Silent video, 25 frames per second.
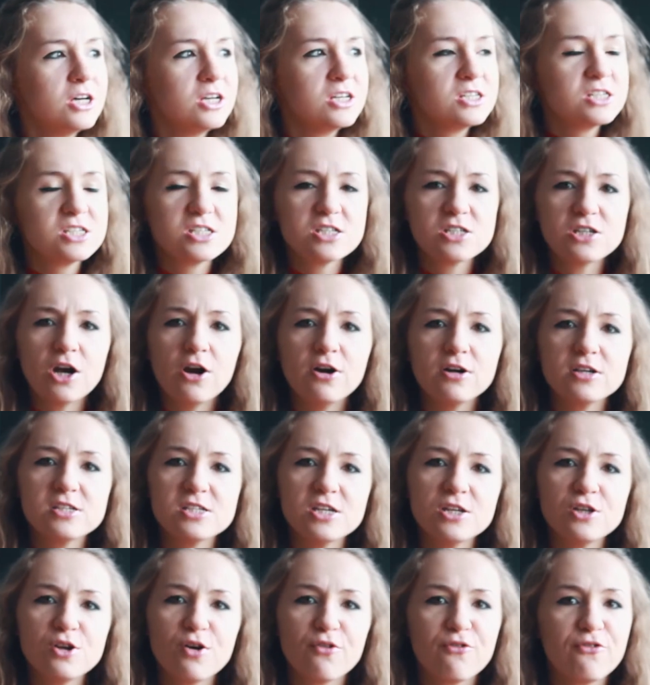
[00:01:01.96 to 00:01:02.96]

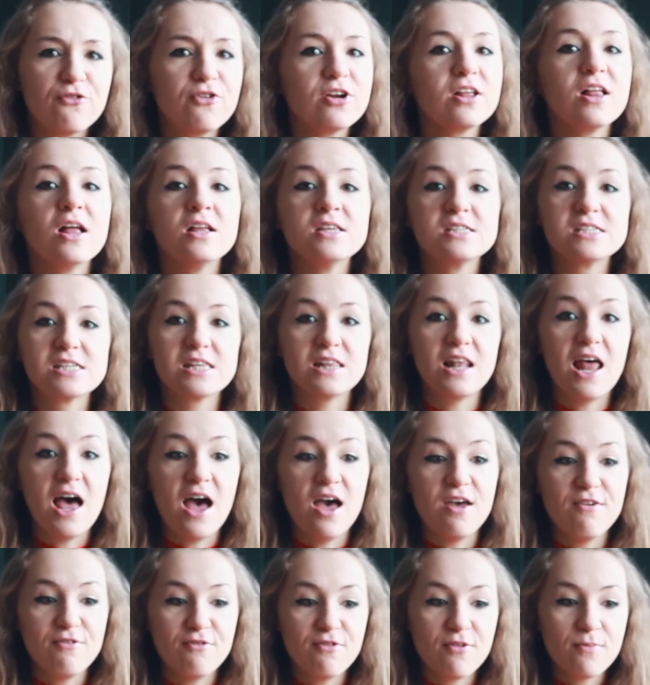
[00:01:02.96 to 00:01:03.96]
starting your freelance
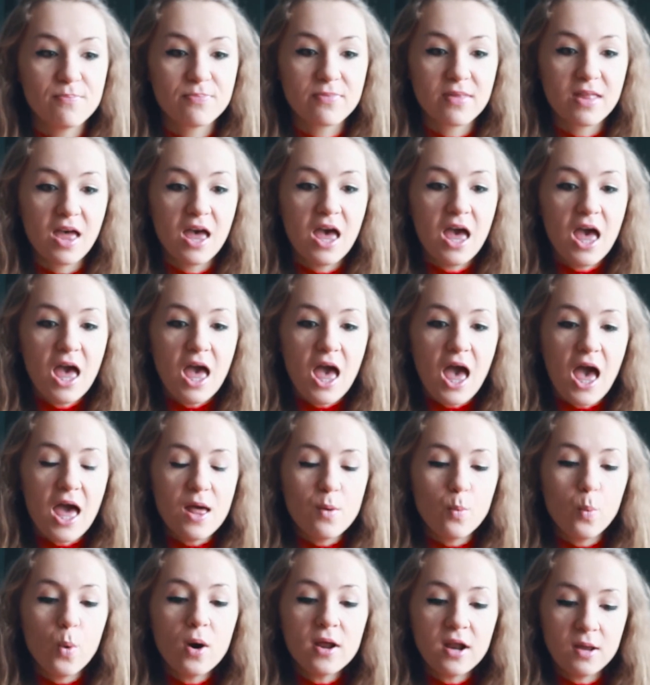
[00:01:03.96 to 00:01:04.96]
life.
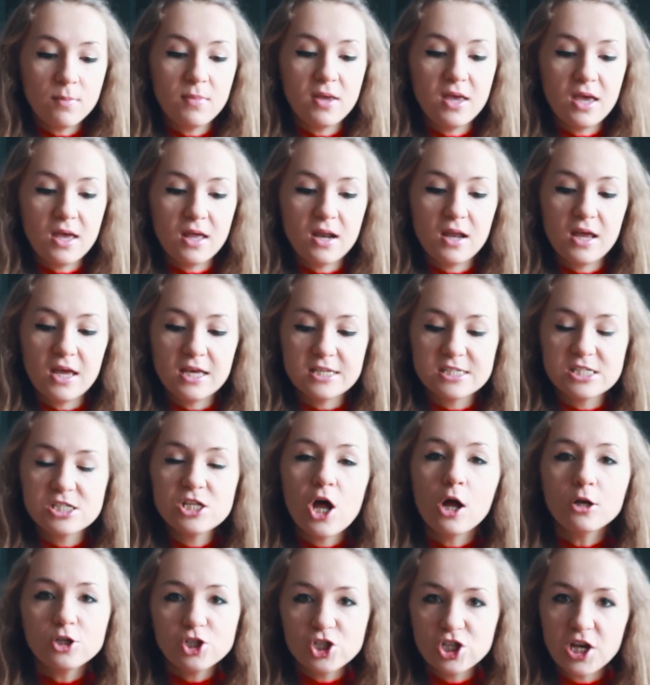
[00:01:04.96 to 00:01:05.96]
And what I mean is
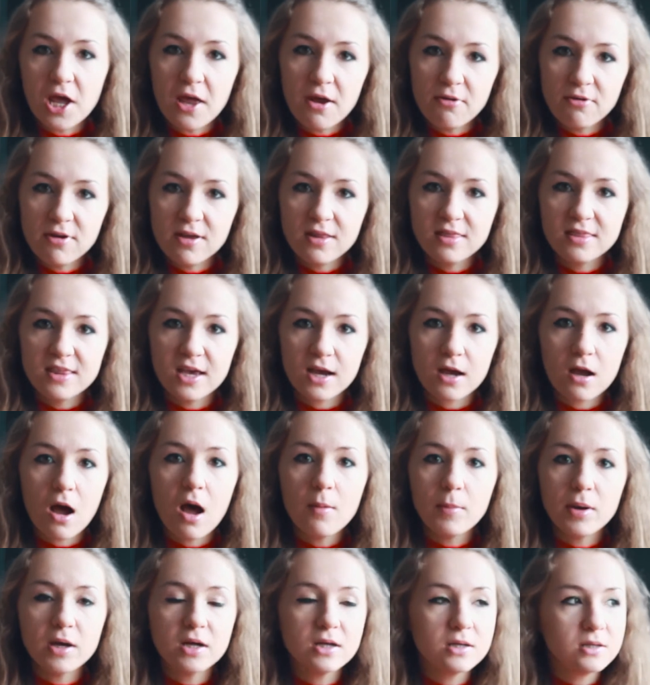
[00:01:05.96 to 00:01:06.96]
not sharing the
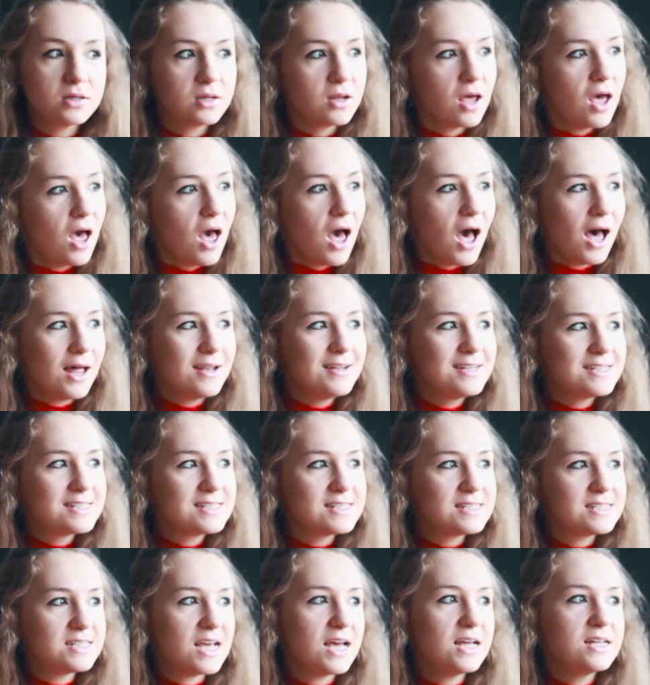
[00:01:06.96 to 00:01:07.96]
common
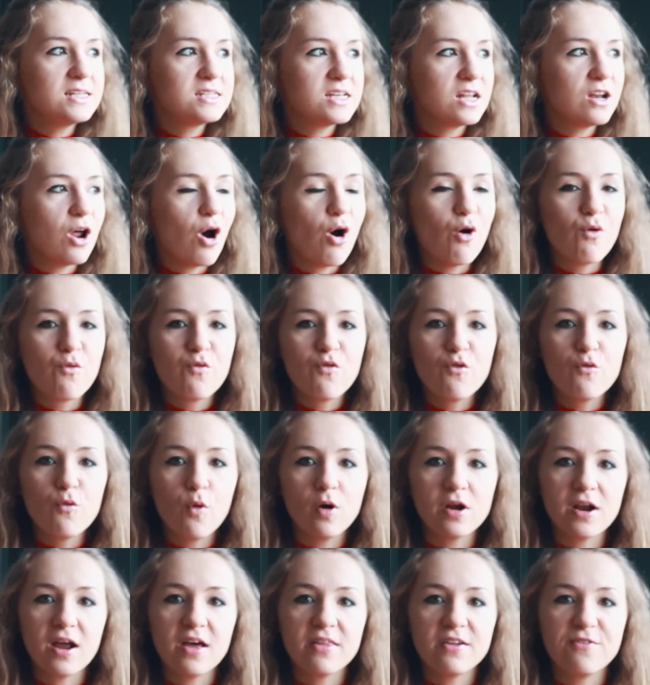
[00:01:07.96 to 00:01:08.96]
understanding of
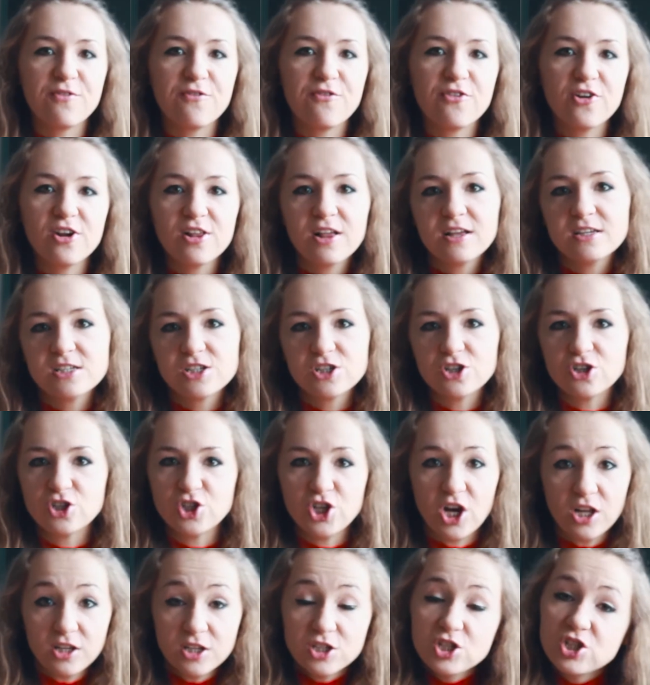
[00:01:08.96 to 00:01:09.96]
what are the freelancer
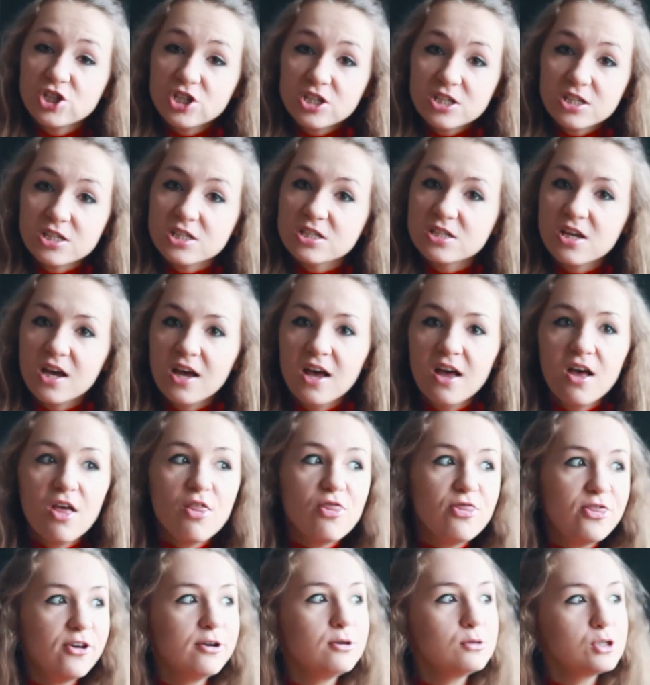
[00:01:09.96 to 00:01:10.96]
challenges.
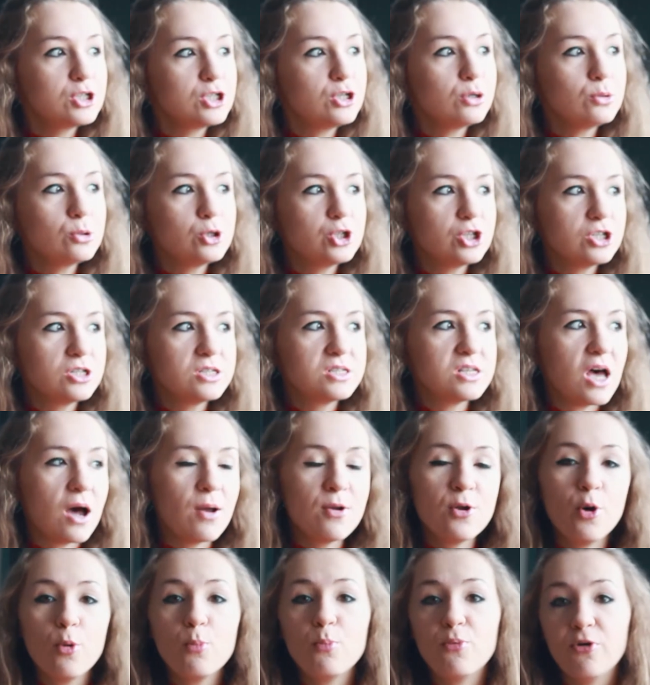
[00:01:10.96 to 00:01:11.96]
Those notions
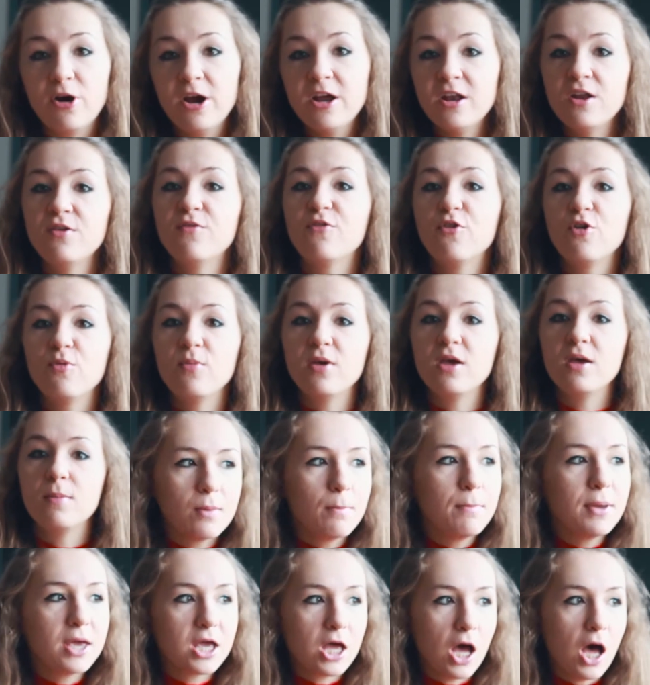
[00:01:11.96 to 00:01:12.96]
are no-brainer for me,
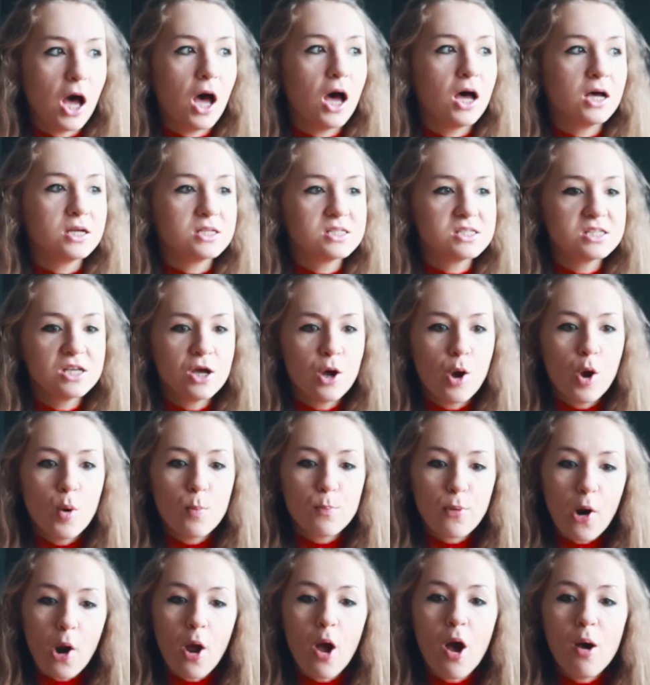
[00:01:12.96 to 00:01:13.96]
because
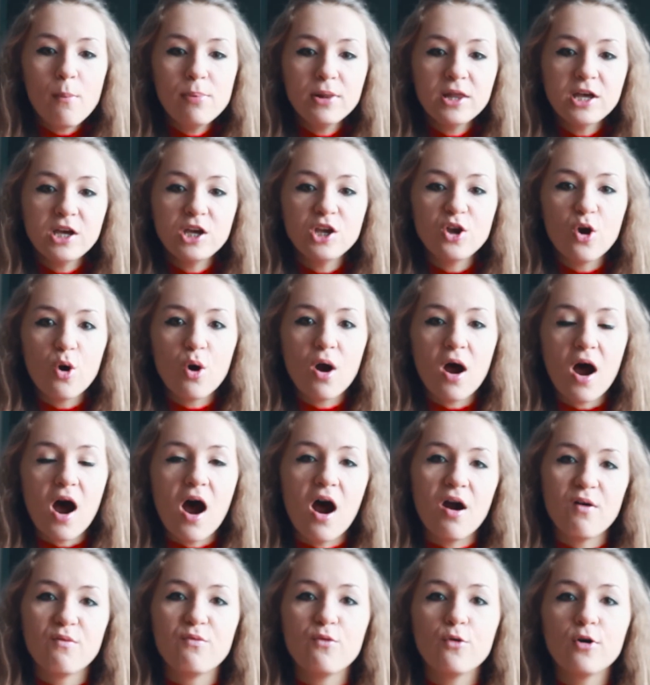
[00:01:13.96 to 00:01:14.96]
probably you
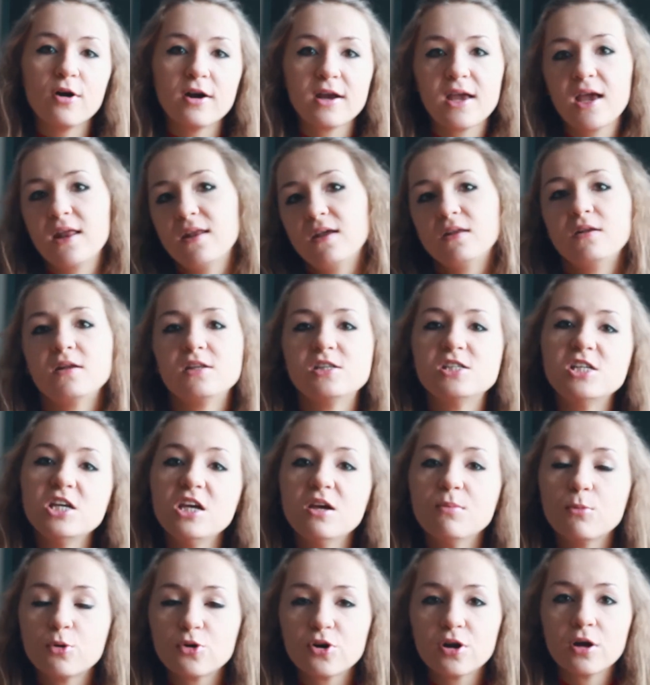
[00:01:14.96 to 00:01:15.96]
are working in a
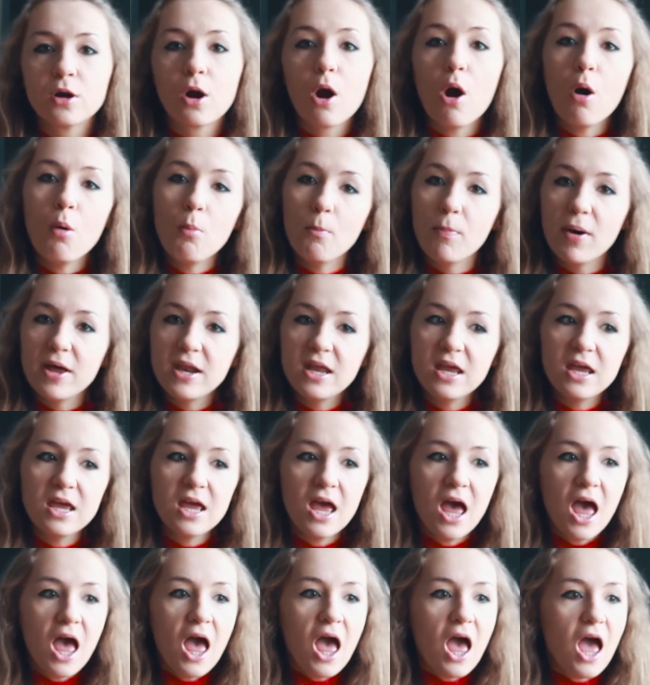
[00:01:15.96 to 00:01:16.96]
team or a
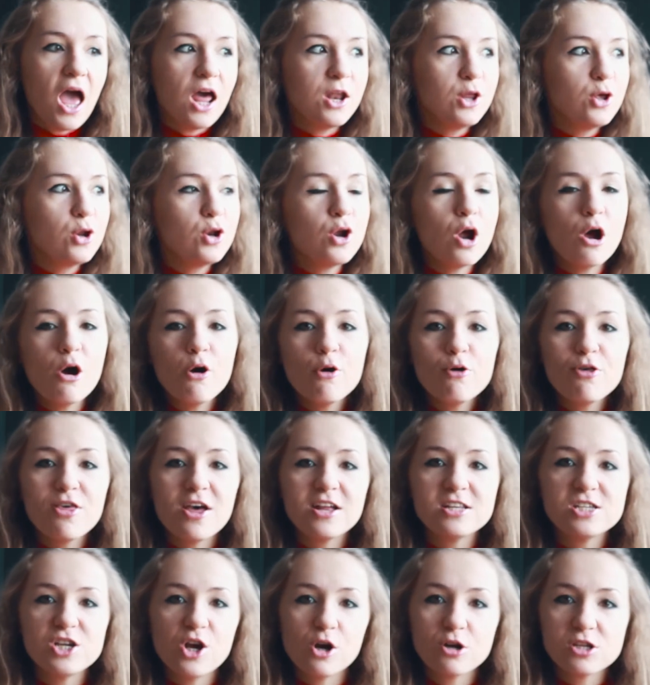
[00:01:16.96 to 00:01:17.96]
company and you know
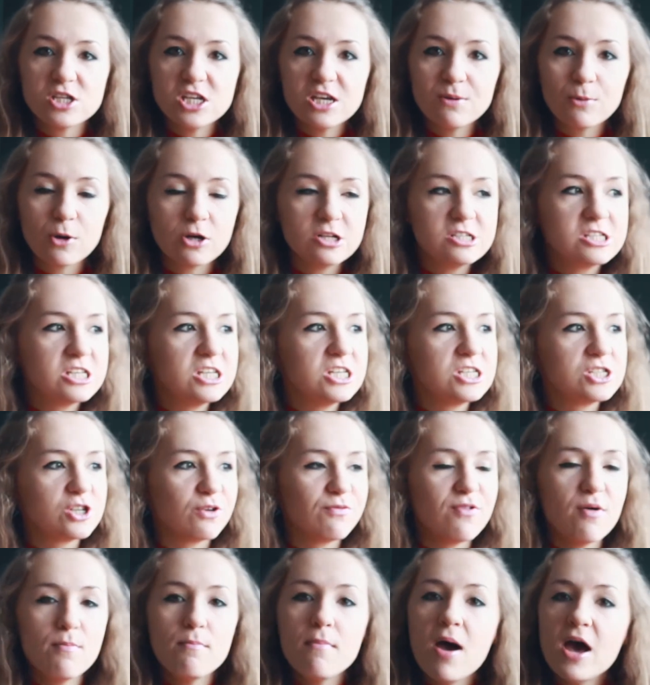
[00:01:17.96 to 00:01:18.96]
that your team consists
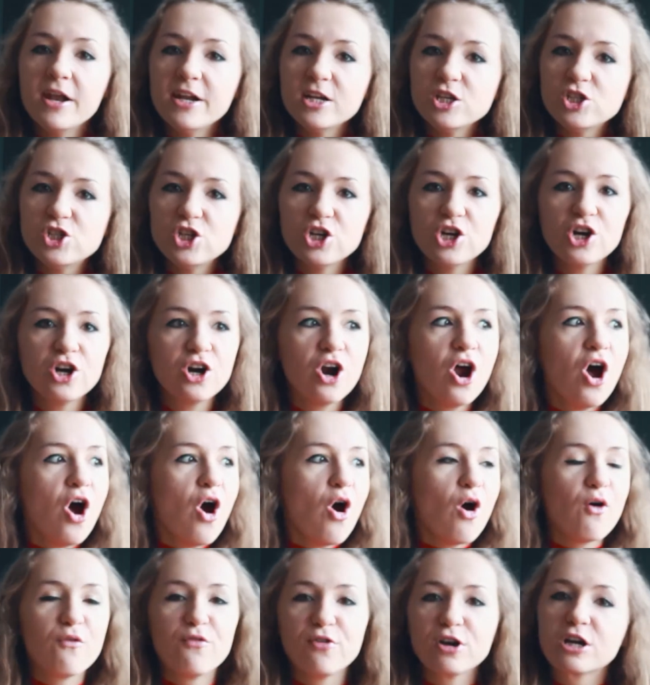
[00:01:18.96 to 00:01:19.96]
of a manager,
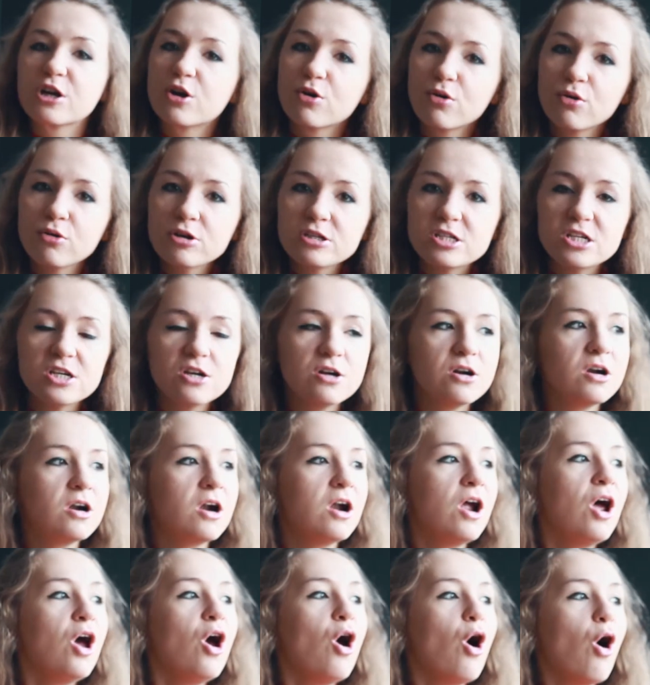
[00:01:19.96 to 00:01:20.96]
of
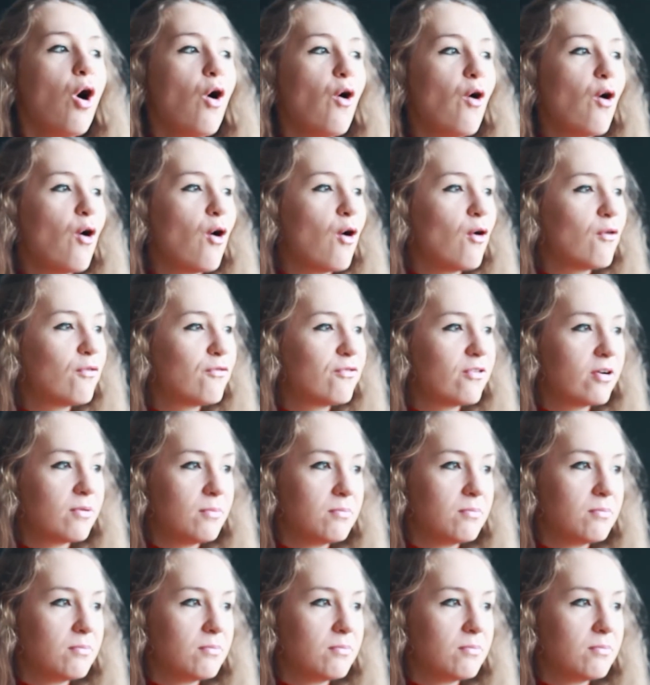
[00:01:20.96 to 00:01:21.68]
recruiter, of